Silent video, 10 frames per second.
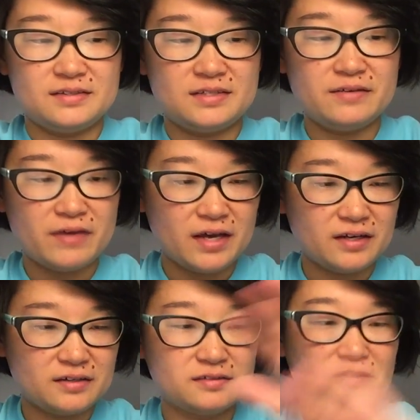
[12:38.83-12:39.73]

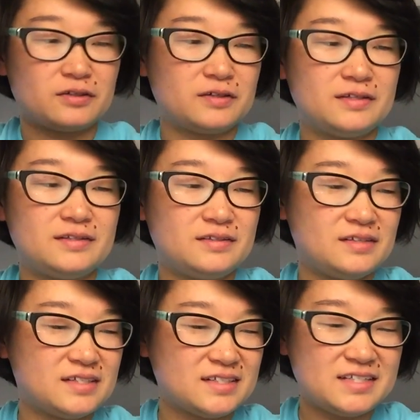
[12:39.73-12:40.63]
Teavana, or
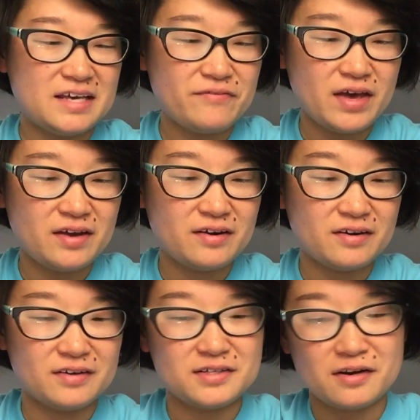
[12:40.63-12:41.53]
is it Teavana
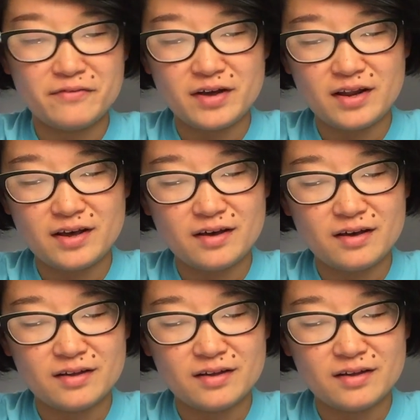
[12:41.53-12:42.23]
or Teavana?